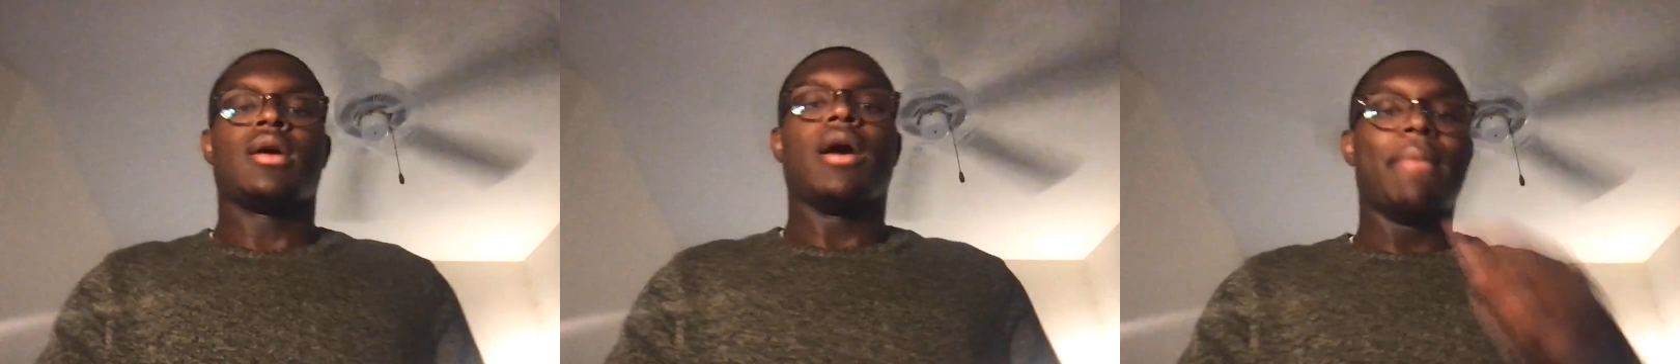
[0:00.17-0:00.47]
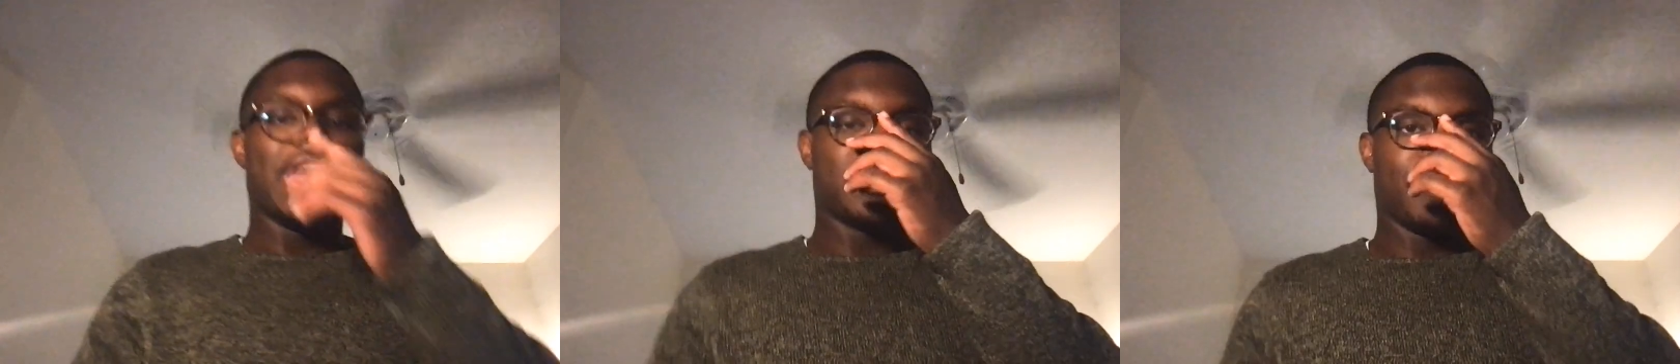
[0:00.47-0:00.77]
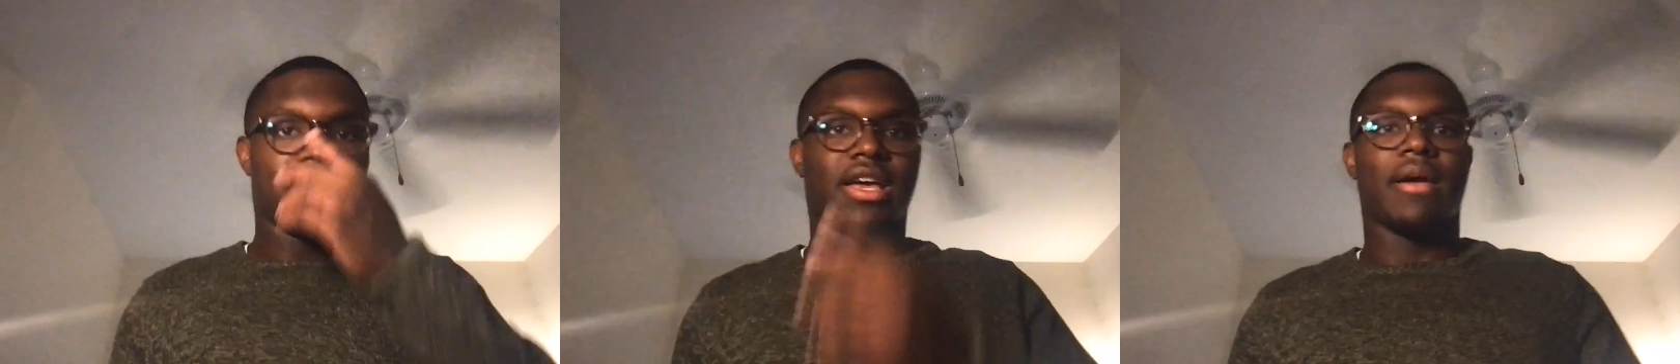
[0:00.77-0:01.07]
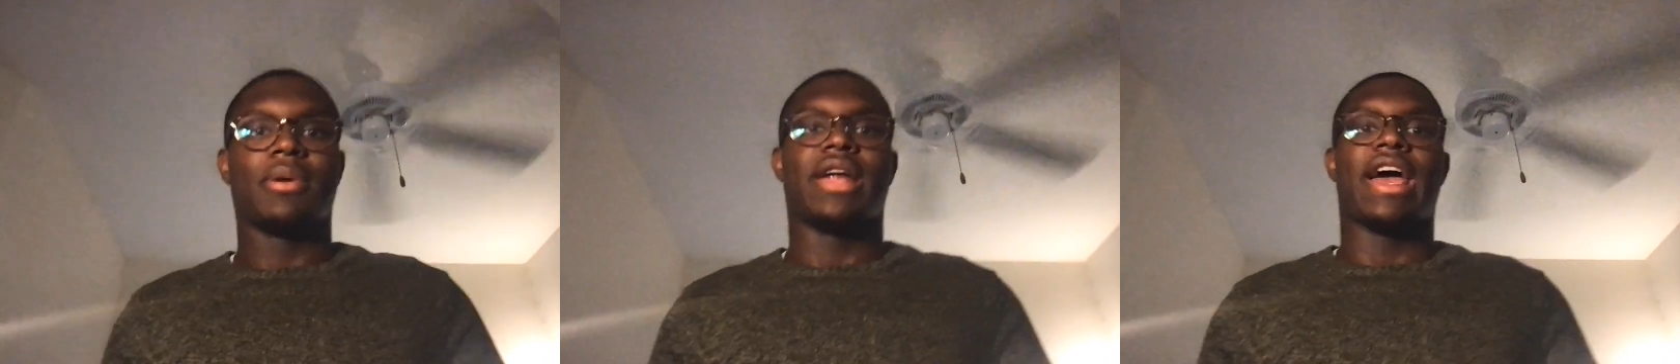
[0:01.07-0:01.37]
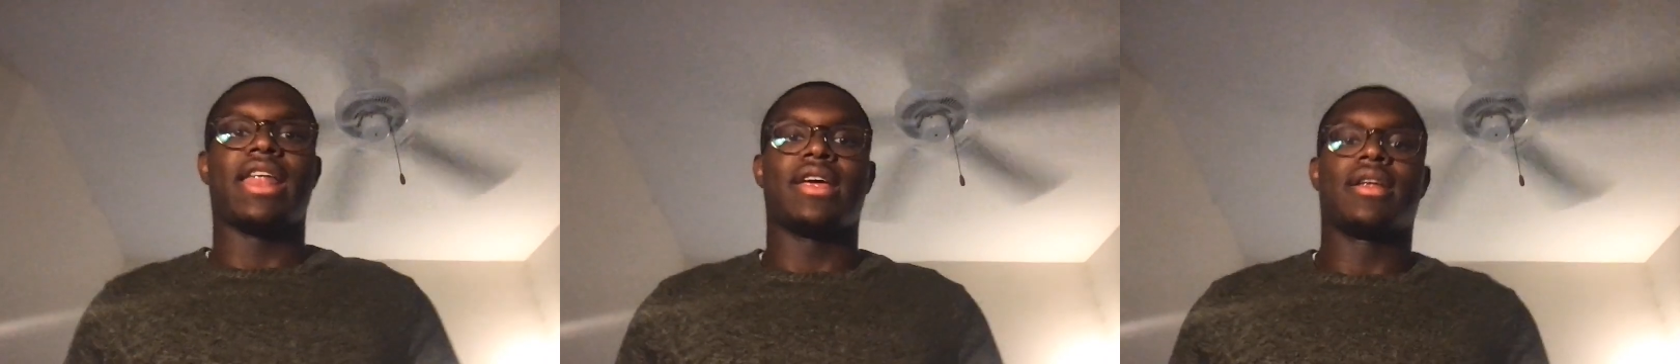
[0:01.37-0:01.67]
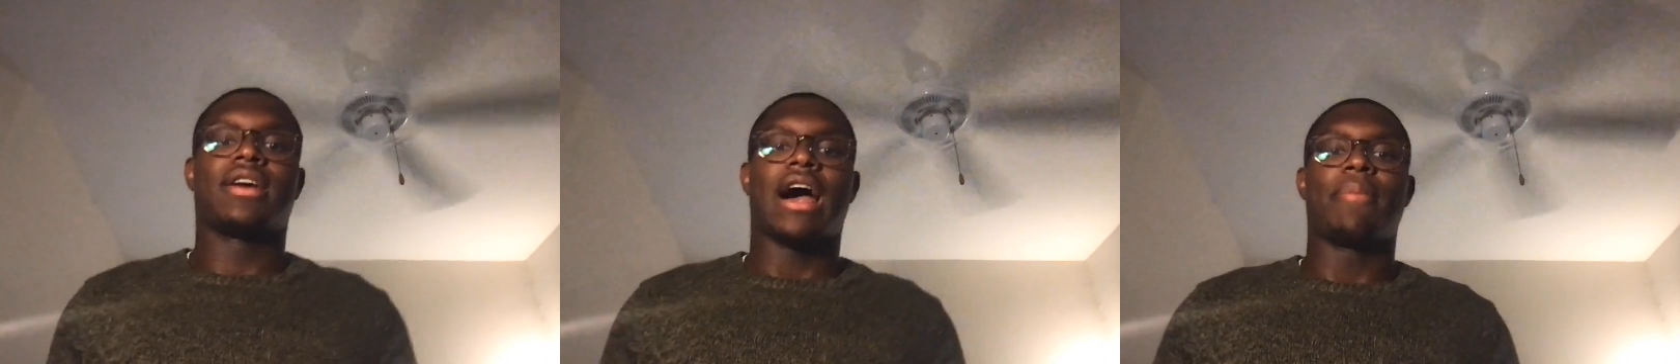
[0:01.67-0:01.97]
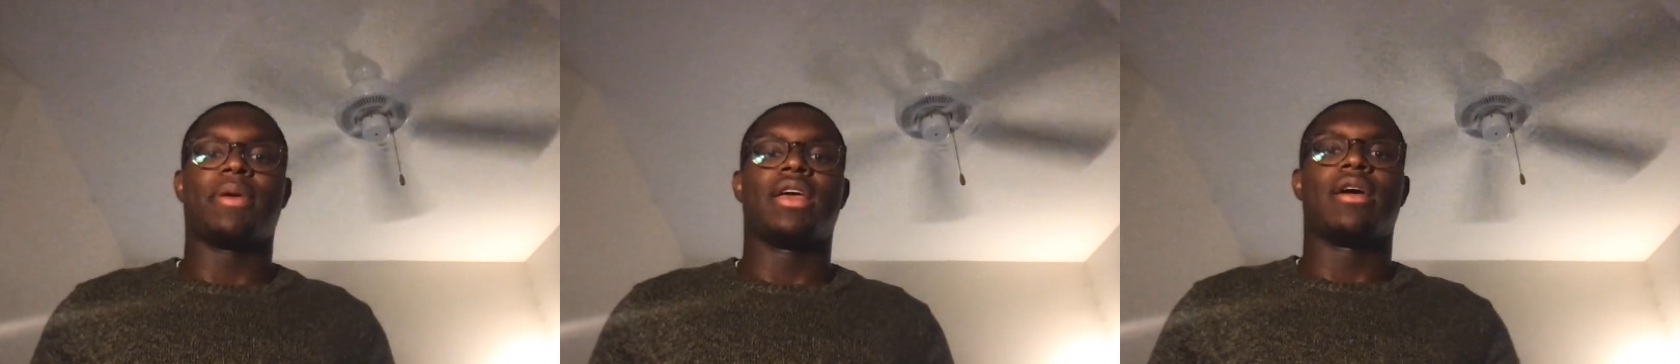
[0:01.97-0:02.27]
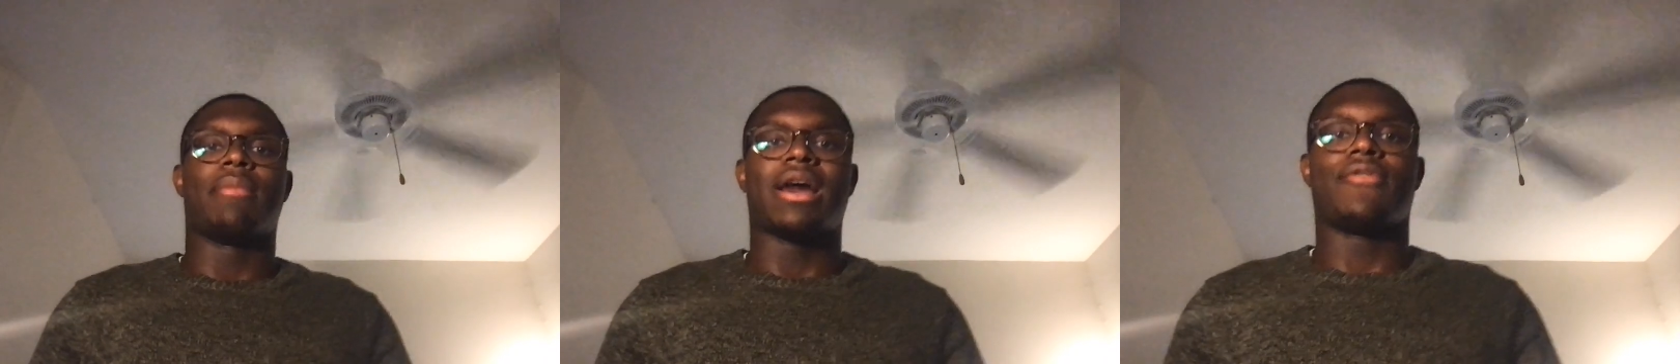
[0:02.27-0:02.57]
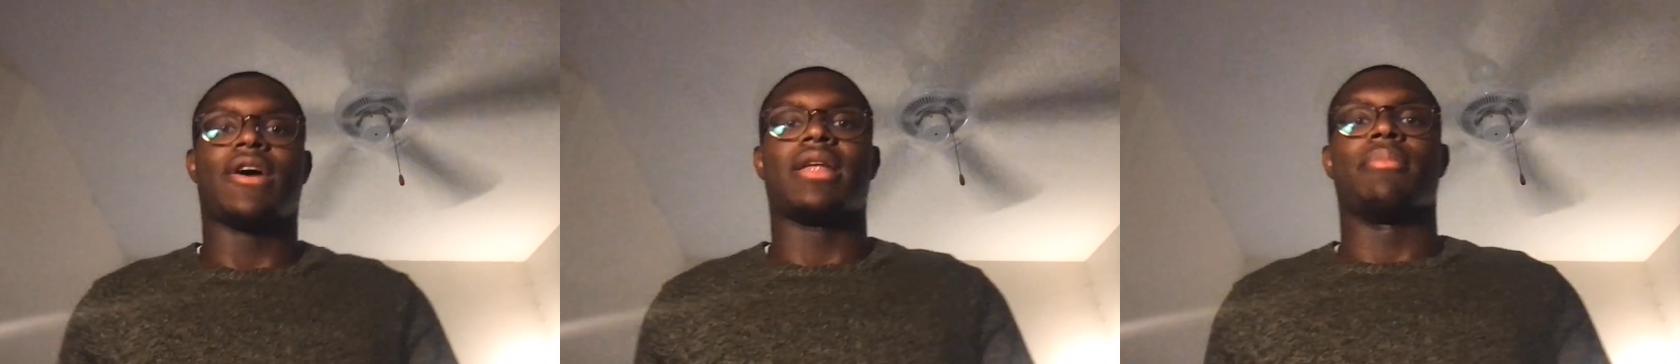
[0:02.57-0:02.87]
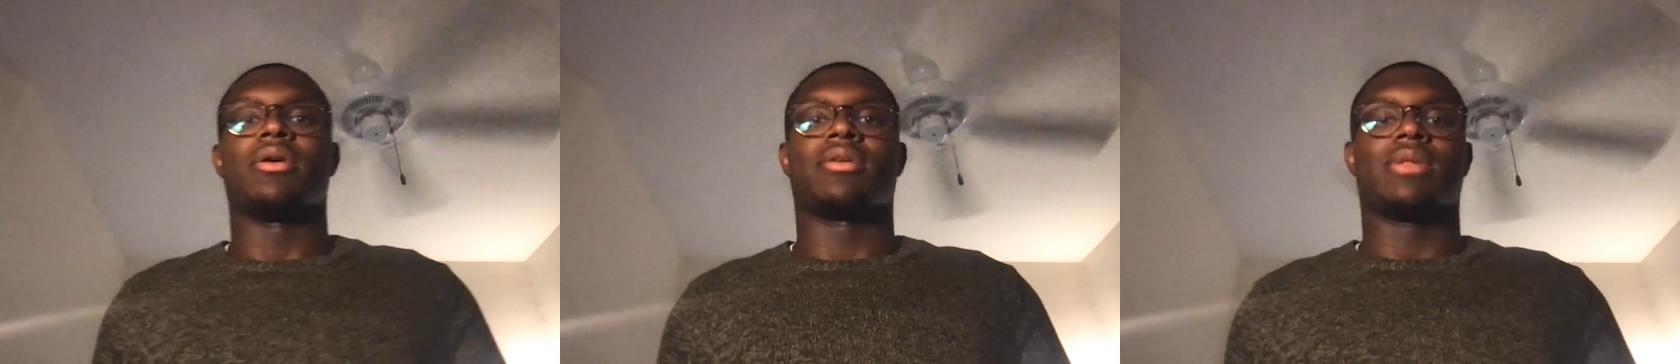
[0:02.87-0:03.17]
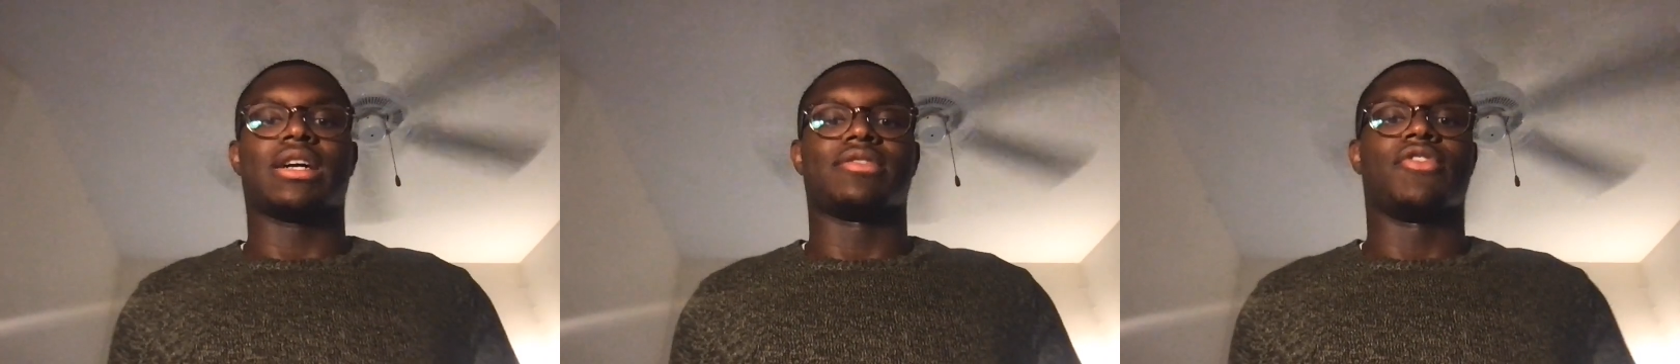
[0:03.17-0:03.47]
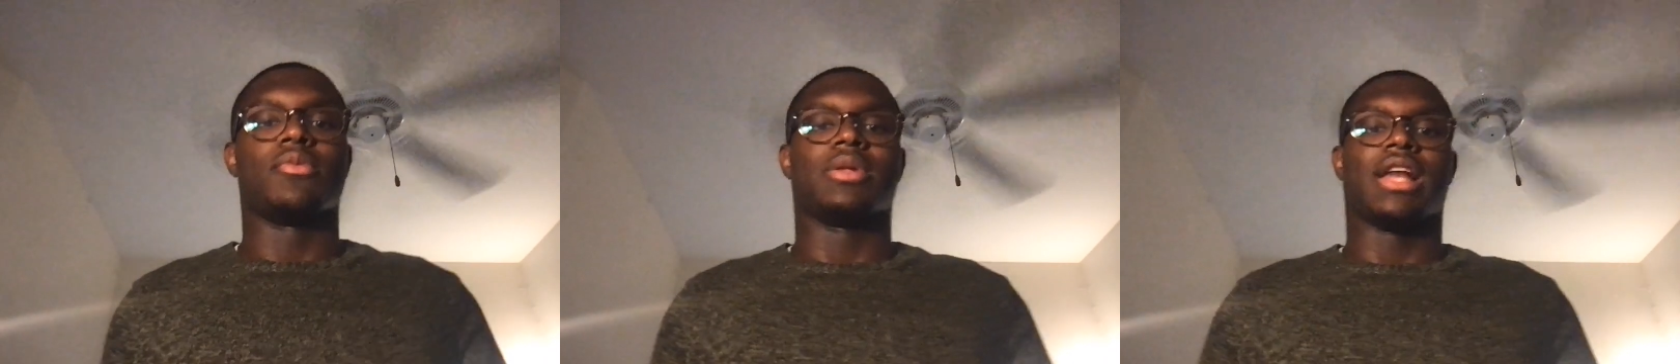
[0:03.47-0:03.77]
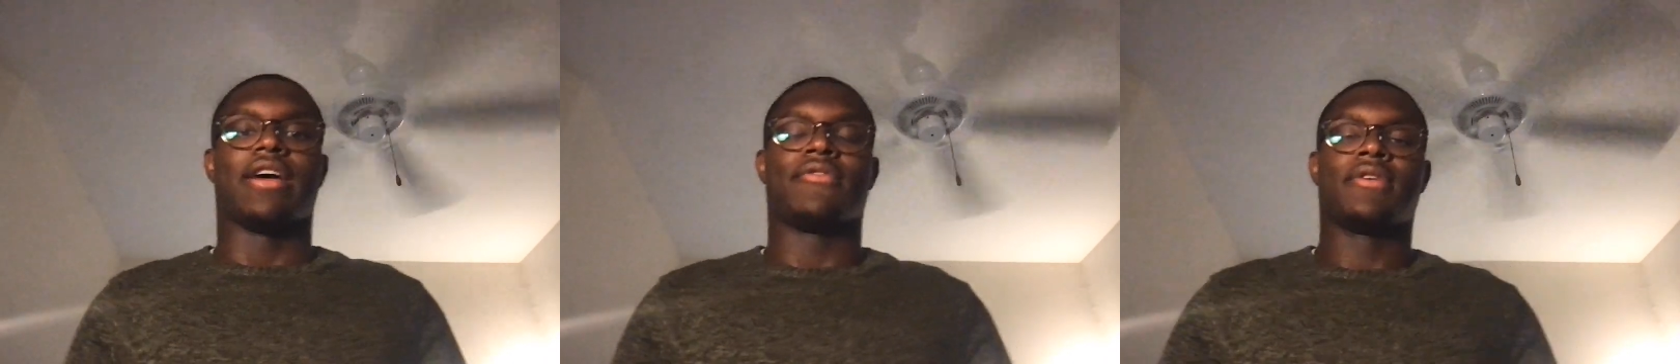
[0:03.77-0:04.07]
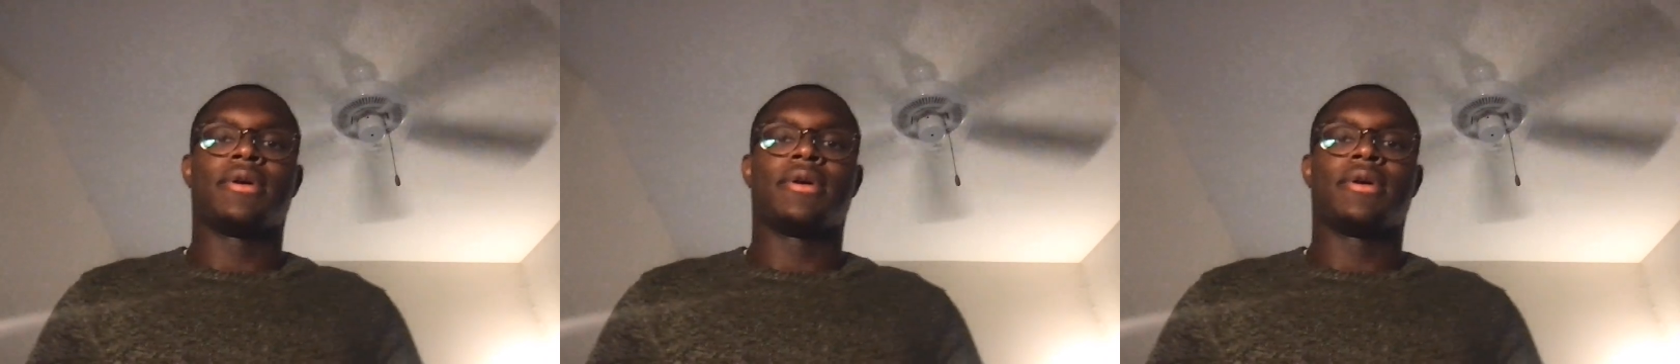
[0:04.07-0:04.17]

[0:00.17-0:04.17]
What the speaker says: Imagine being able to edit, copy, and modify the building blocks of human life